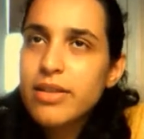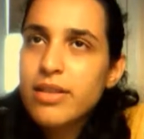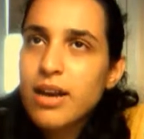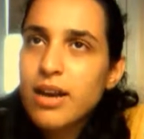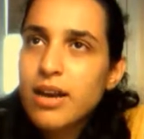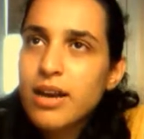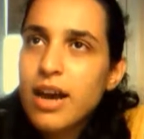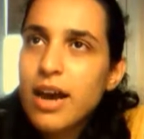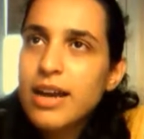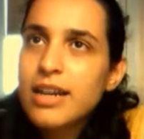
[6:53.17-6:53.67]

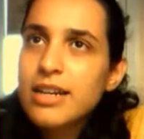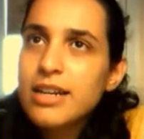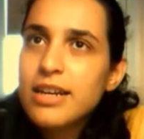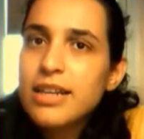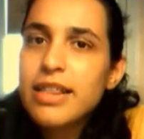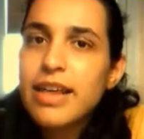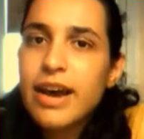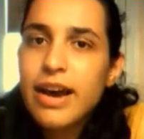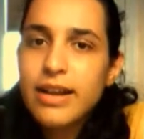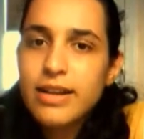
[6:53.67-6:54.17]
I
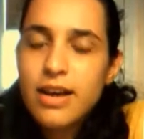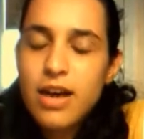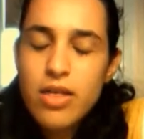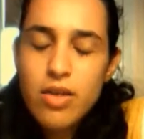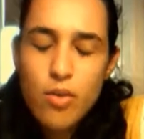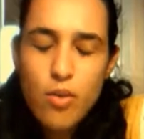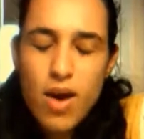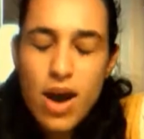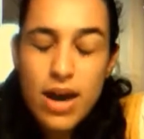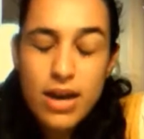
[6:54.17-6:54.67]
need that,
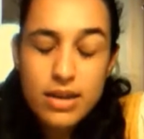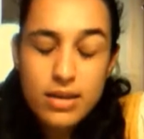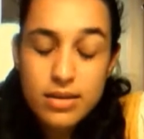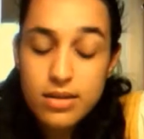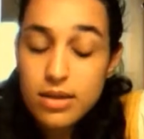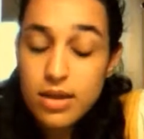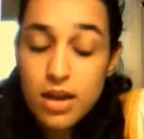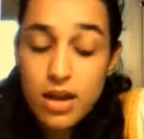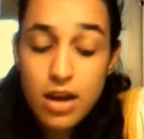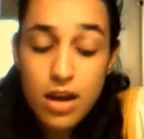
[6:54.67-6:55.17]
otherwise
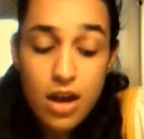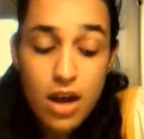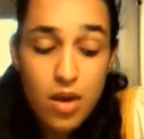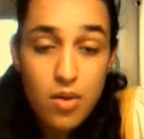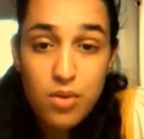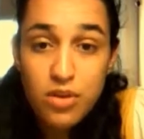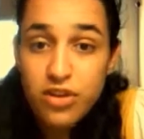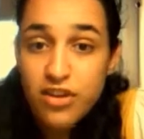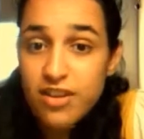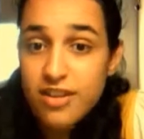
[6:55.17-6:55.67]
I
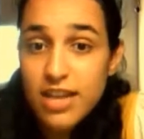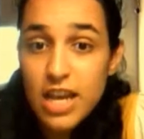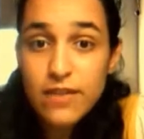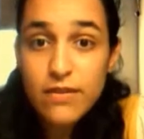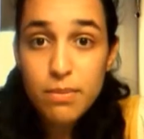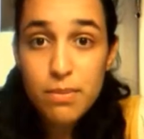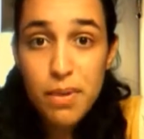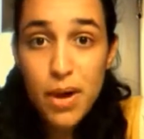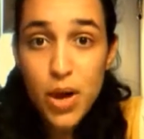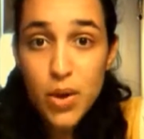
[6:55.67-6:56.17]
will just
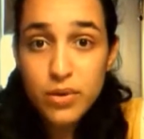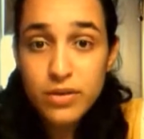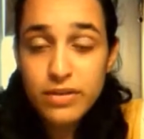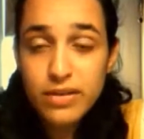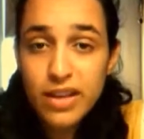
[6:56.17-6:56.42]
never post